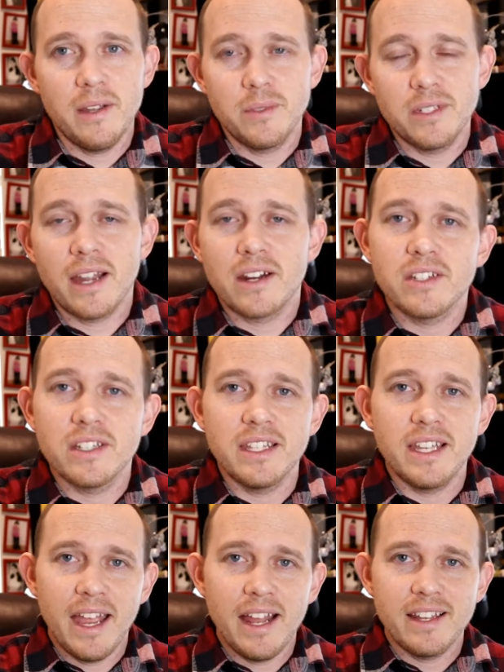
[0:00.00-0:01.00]
It was actually
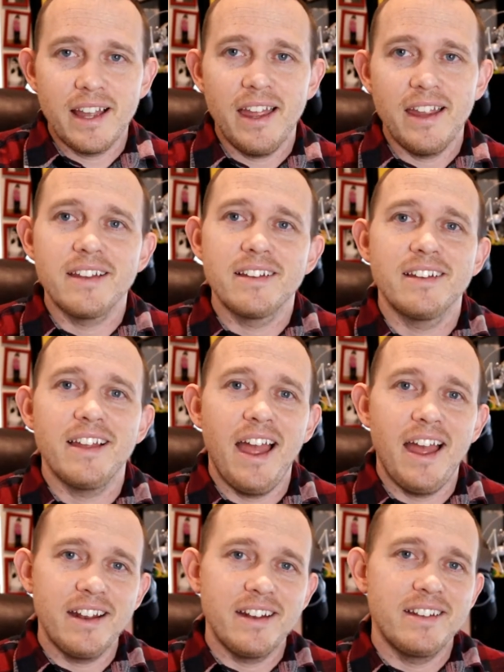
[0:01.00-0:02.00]
the anti
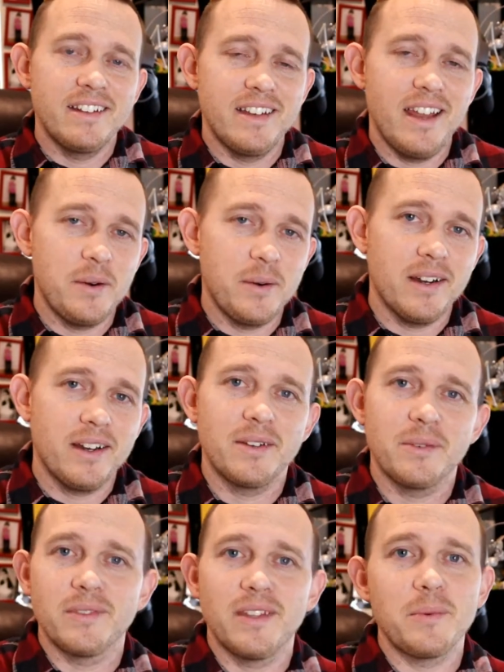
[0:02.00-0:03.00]
ad network.
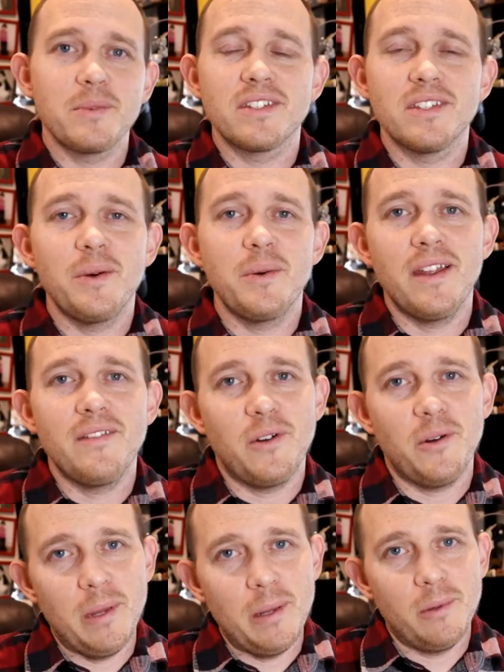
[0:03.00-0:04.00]
There was no way
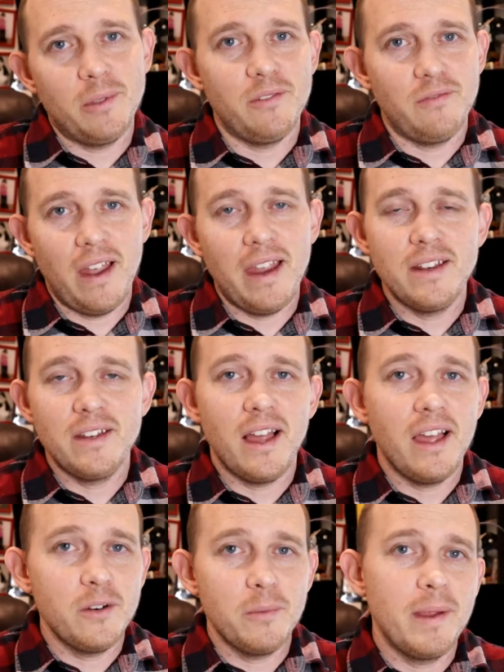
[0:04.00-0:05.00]
for people to find
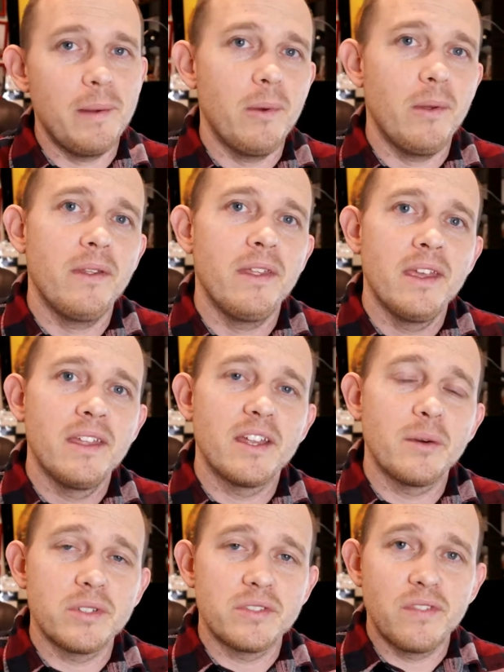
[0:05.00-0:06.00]
other people.
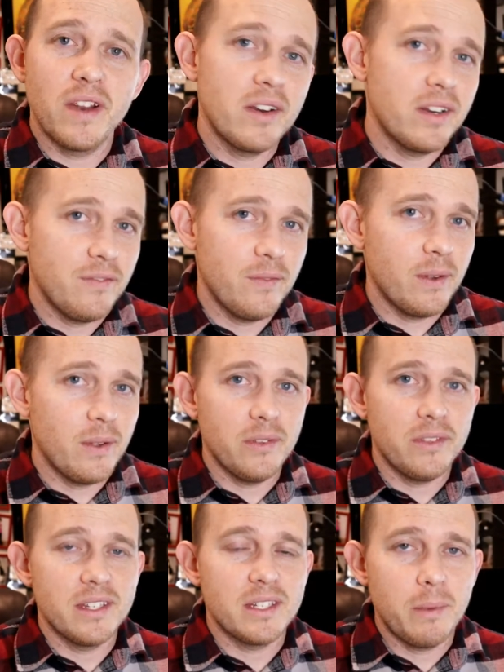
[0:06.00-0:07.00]
It was very
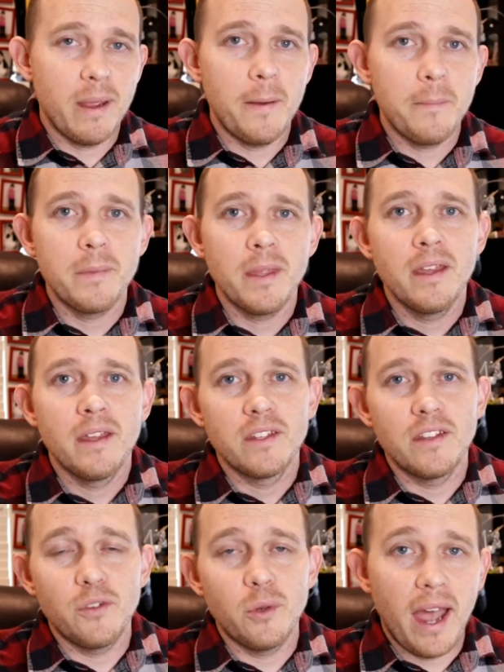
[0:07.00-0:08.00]
difficult to spam.
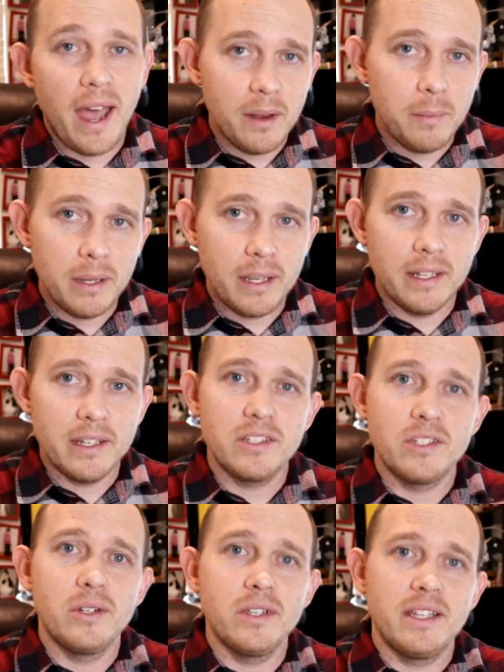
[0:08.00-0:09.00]
If you had a big
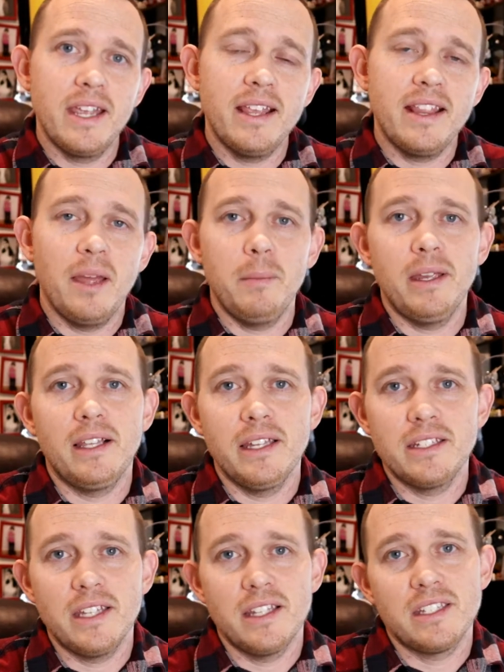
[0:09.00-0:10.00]
list, you could take that big
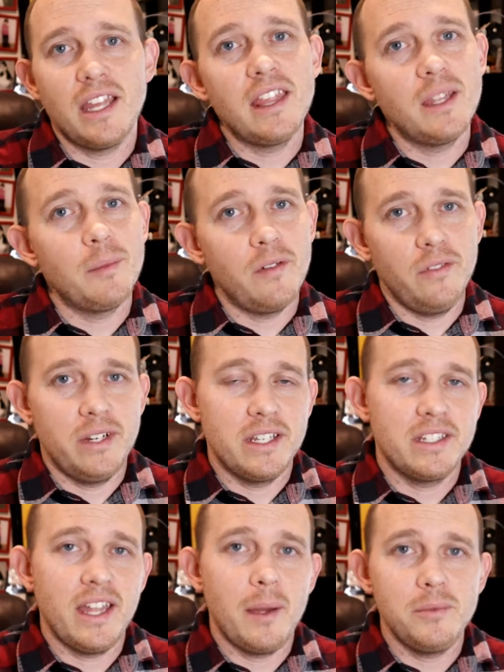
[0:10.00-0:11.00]
list and send them over to
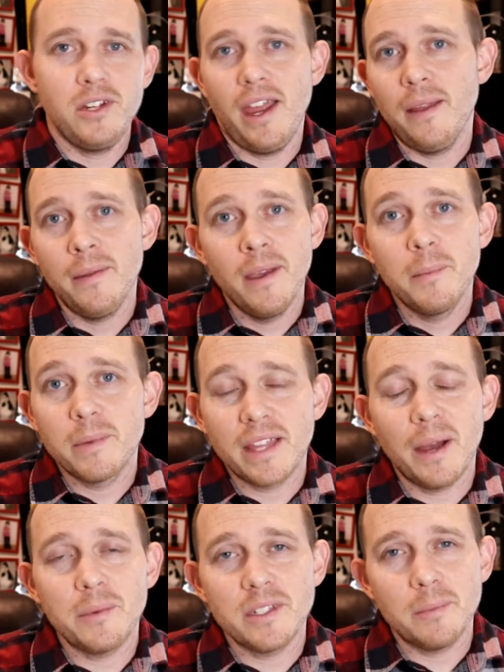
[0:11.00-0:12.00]
Snapchat, but
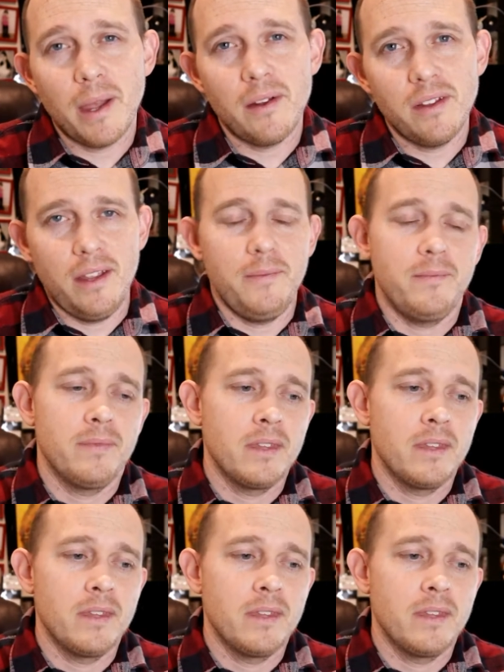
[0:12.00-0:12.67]
that was about it.